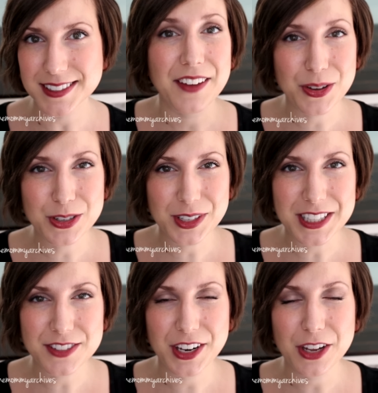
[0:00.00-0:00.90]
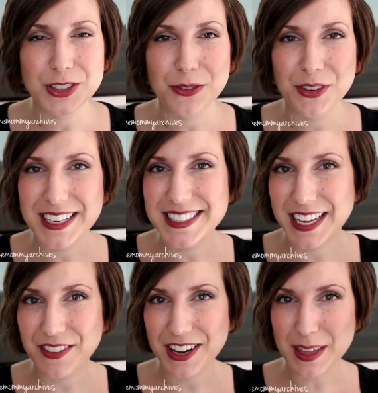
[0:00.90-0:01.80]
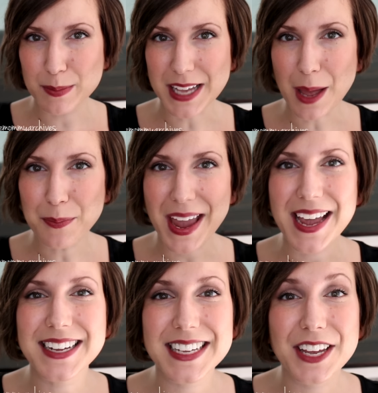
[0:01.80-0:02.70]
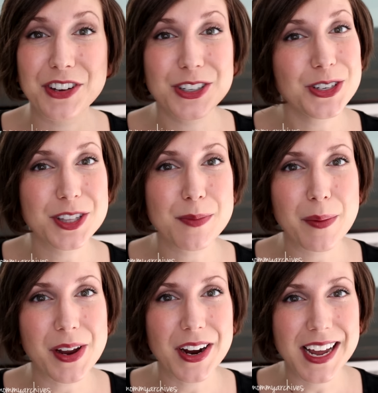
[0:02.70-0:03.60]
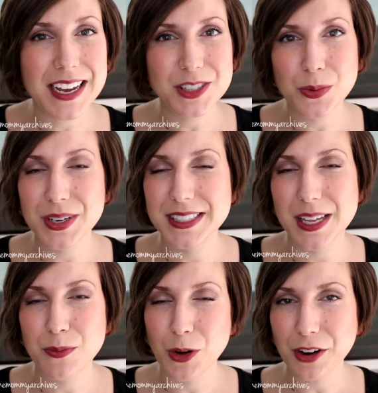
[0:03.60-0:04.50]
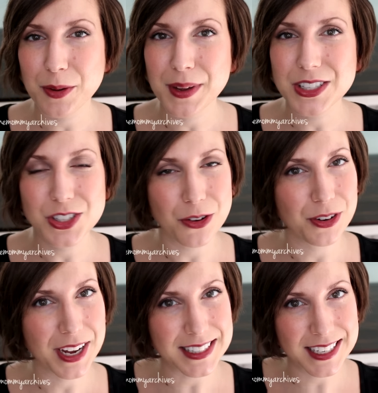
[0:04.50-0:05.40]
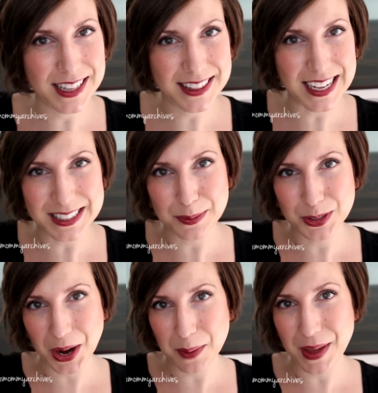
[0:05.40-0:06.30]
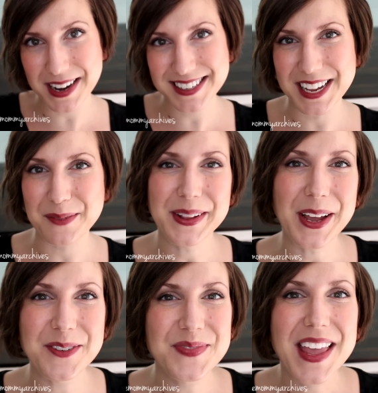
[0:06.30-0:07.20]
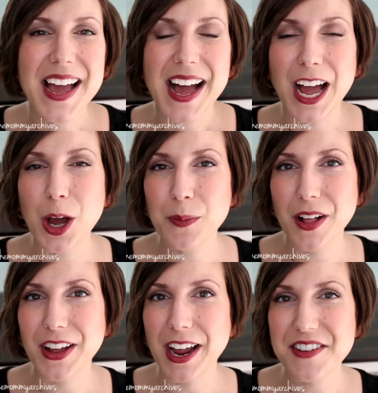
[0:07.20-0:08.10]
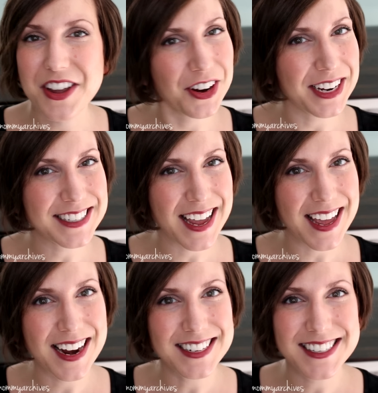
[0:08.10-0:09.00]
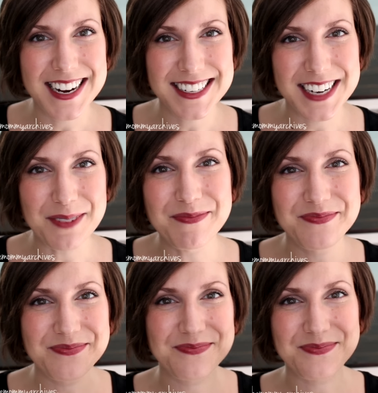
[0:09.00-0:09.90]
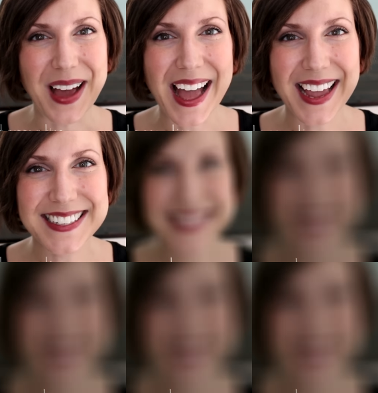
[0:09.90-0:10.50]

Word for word: If you enjoyed this video, don't forget to give it a thumbs up. And if you're new to the Mommy Archives and want to see more from me, don't forget to click that subscribe button down below. I hope y'all are having a great day, and I'll see you next time. Bye.